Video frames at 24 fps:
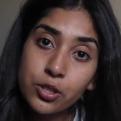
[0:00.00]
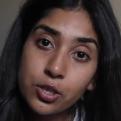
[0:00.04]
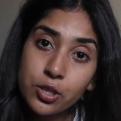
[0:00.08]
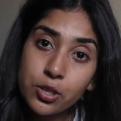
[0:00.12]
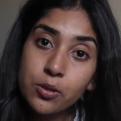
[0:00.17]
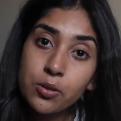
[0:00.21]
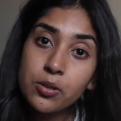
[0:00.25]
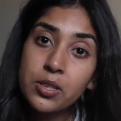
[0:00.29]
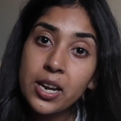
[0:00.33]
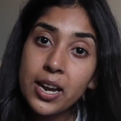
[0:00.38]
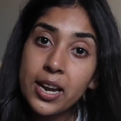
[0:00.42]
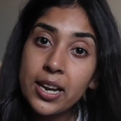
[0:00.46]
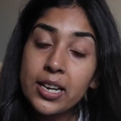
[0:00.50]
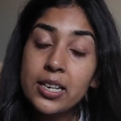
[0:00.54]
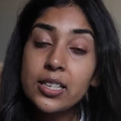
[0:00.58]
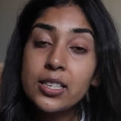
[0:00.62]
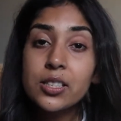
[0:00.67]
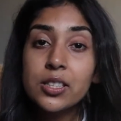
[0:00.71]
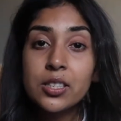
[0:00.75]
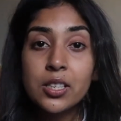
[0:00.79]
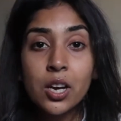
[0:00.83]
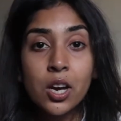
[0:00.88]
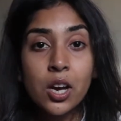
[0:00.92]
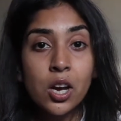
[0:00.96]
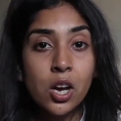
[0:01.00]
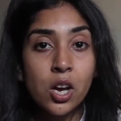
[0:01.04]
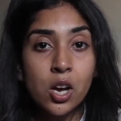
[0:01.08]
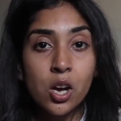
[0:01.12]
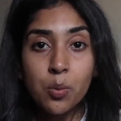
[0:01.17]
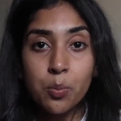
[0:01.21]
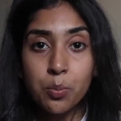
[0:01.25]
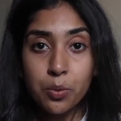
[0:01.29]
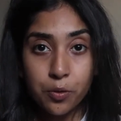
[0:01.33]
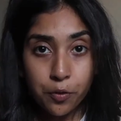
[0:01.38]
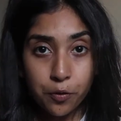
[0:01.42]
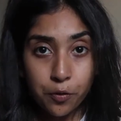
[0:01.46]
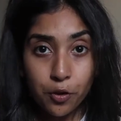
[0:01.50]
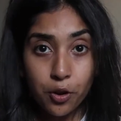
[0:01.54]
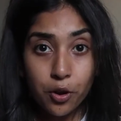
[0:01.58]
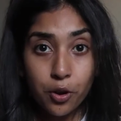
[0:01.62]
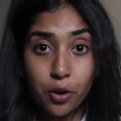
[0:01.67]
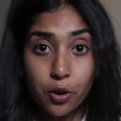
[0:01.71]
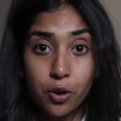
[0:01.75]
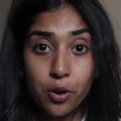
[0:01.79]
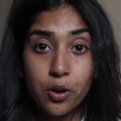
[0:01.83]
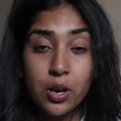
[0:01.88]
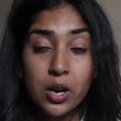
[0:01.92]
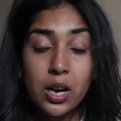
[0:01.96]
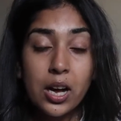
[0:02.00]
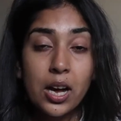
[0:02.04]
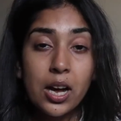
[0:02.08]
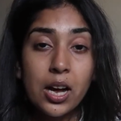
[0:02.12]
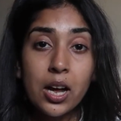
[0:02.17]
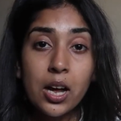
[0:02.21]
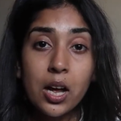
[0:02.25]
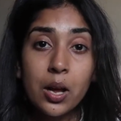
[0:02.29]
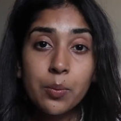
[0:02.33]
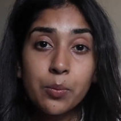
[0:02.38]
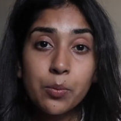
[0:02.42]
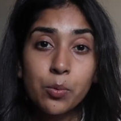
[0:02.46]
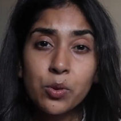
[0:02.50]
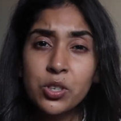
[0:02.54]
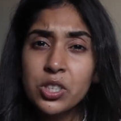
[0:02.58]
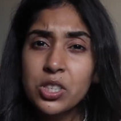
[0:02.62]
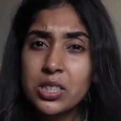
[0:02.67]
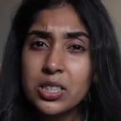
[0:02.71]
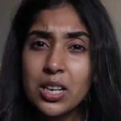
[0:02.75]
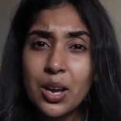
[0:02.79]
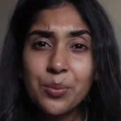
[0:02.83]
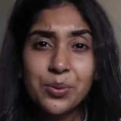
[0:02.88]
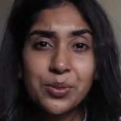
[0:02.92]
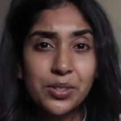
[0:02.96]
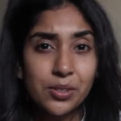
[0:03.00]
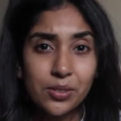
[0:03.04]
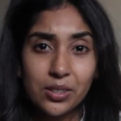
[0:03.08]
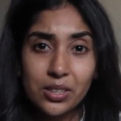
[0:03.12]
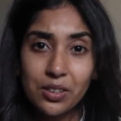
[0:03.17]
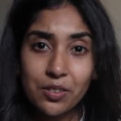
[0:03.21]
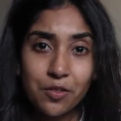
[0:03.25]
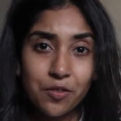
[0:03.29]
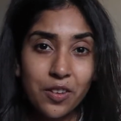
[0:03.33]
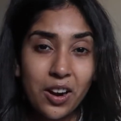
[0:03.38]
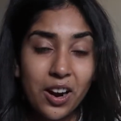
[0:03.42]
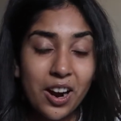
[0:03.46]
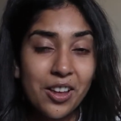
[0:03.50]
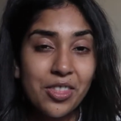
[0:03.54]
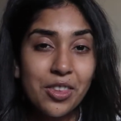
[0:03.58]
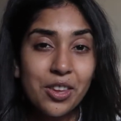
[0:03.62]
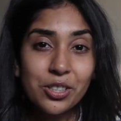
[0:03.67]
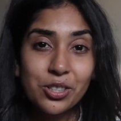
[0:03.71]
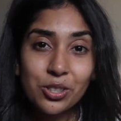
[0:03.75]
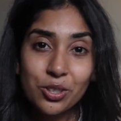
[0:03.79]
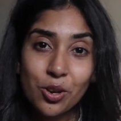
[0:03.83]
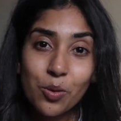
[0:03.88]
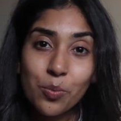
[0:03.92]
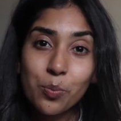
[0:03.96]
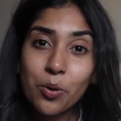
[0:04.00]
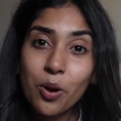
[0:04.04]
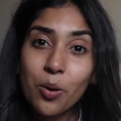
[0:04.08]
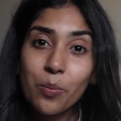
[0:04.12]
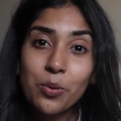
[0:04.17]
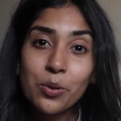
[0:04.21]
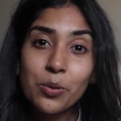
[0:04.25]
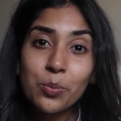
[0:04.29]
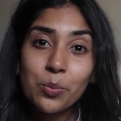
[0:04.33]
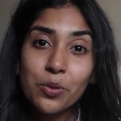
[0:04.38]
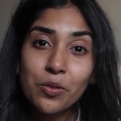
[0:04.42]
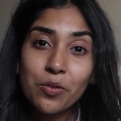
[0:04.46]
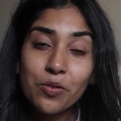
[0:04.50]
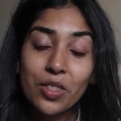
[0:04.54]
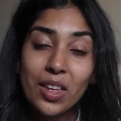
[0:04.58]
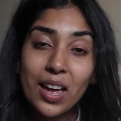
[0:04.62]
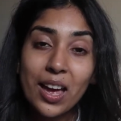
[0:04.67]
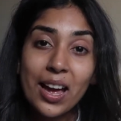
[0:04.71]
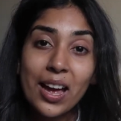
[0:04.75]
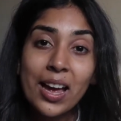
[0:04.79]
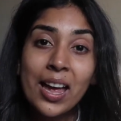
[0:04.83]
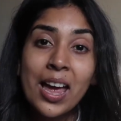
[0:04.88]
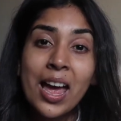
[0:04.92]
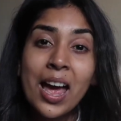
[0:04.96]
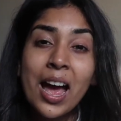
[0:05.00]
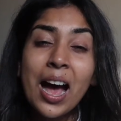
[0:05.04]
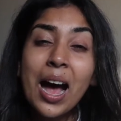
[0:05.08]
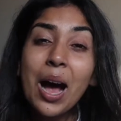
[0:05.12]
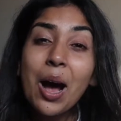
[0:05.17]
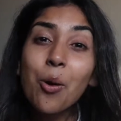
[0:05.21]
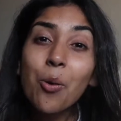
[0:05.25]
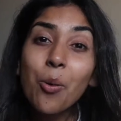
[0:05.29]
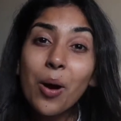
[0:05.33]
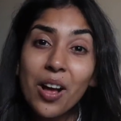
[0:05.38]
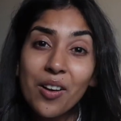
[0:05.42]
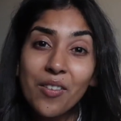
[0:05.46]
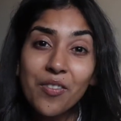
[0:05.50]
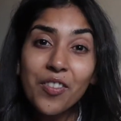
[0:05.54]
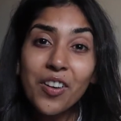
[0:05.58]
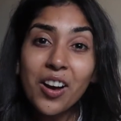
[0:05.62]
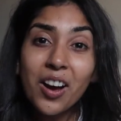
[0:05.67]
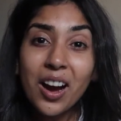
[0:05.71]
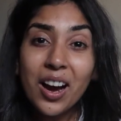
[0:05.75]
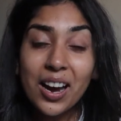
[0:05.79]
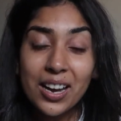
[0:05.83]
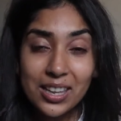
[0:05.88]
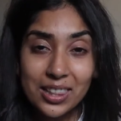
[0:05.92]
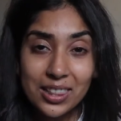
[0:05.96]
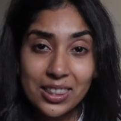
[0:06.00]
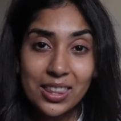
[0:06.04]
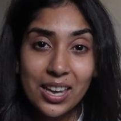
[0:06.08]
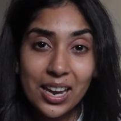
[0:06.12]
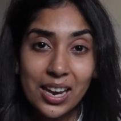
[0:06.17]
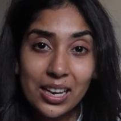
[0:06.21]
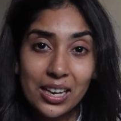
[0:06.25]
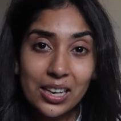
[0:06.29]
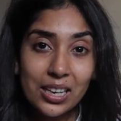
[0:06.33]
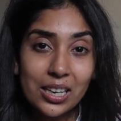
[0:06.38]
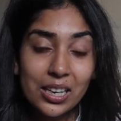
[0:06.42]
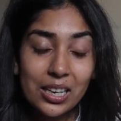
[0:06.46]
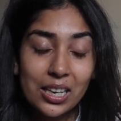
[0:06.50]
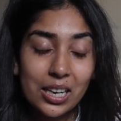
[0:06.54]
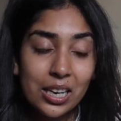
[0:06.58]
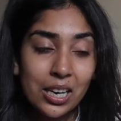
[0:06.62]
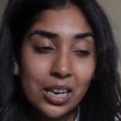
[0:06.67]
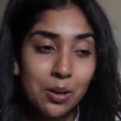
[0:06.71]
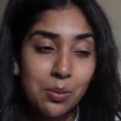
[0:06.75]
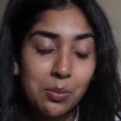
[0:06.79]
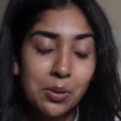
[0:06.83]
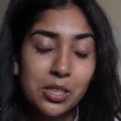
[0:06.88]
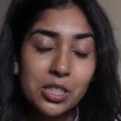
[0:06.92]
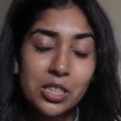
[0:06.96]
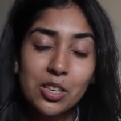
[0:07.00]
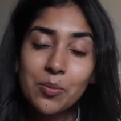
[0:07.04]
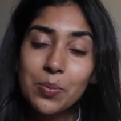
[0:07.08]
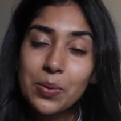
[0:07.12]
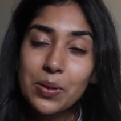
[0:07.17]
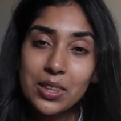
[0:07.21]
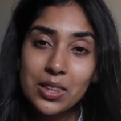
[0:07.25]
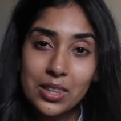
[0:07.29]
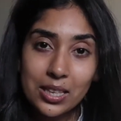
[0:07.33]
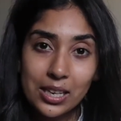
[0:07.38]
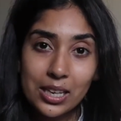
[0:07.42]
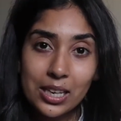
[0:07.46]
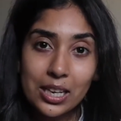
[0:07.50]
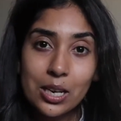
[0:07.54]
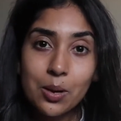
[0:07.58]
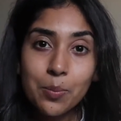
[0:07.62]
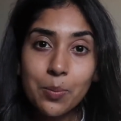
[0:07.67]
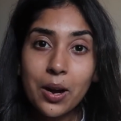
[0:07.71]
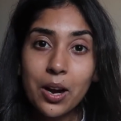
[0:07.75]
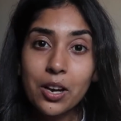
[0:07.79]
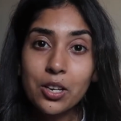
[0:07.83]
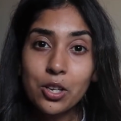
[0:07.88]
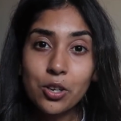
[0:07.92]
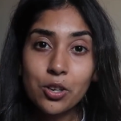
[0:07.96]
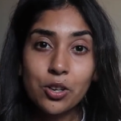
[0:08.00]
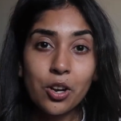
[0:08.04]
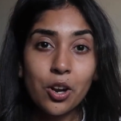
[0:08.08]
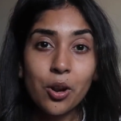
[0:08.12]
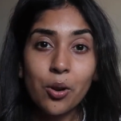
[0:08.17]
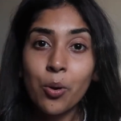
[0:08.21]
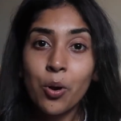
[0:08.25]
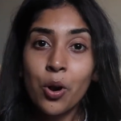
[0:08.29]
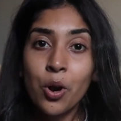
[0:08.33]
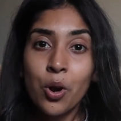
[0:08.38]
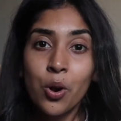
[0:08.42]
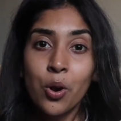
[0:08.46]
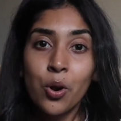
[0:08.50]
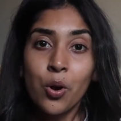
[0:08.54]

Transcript: 2 days before, which is absolutely fine, there's no problem with that. However, I think, because I've been thinking about, you know,